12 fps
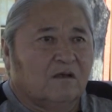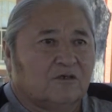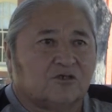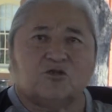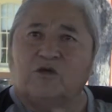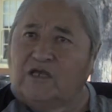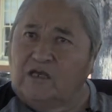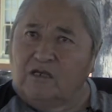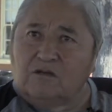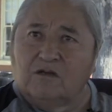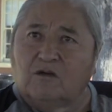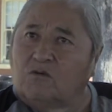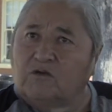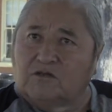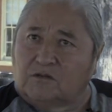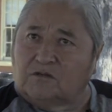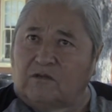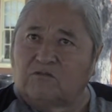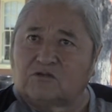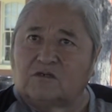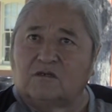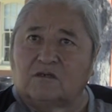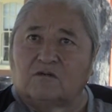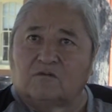just to eat, you know, which that was
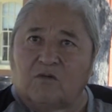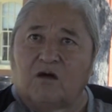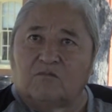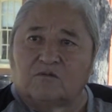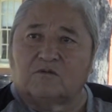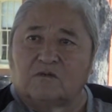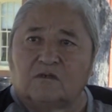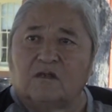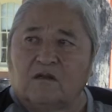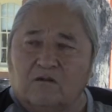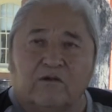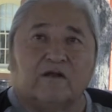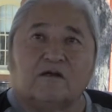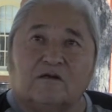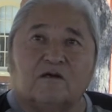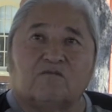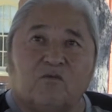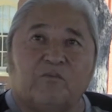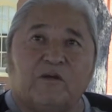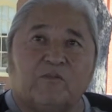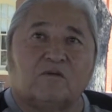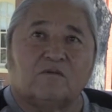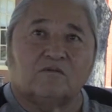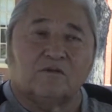good because mom was ready to cook for
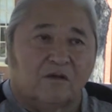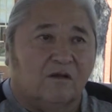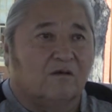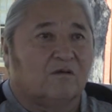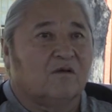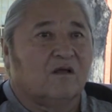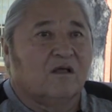people, you know.